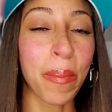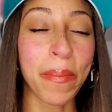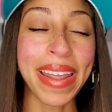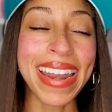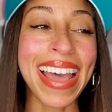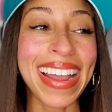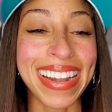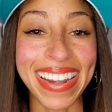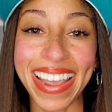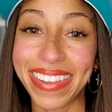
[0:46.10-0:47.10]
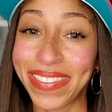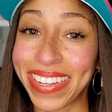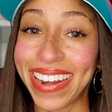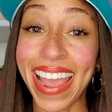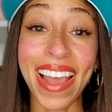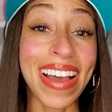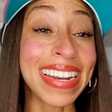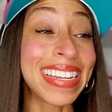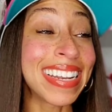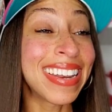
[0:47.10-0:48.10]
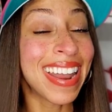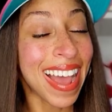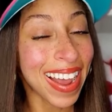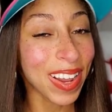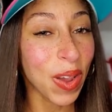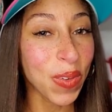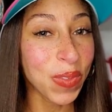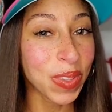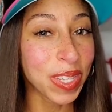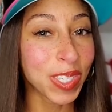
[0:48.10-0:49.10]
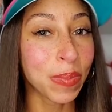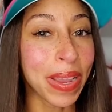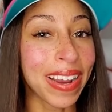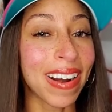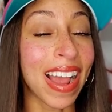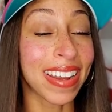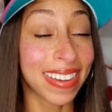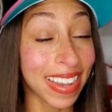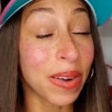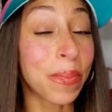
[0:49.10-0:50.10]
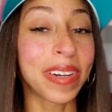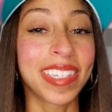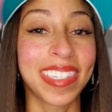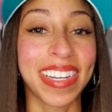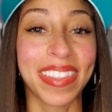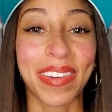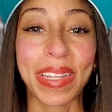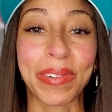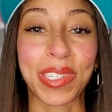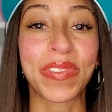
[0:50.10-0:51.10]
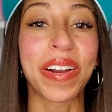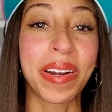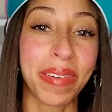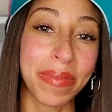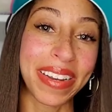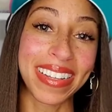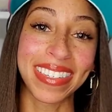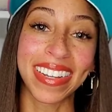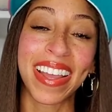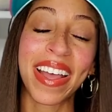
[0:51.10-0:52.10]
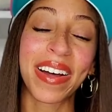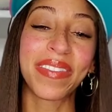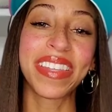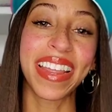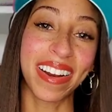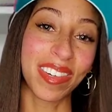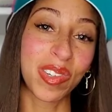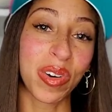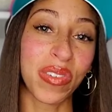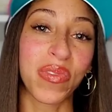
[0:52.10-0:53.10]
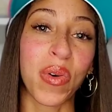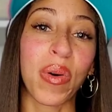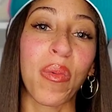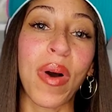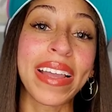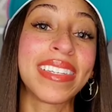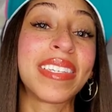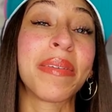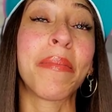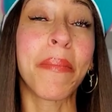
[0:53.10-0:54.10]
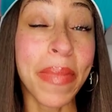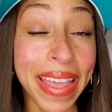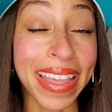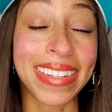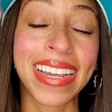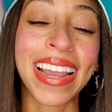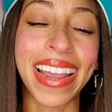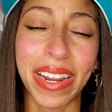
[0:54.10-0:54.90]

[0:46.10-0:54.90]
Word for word: Midnight Navy. Now, I did not go for this pair. I did appreciate, though, that it was very reminiscent of the Air Jordan 4 White Cement.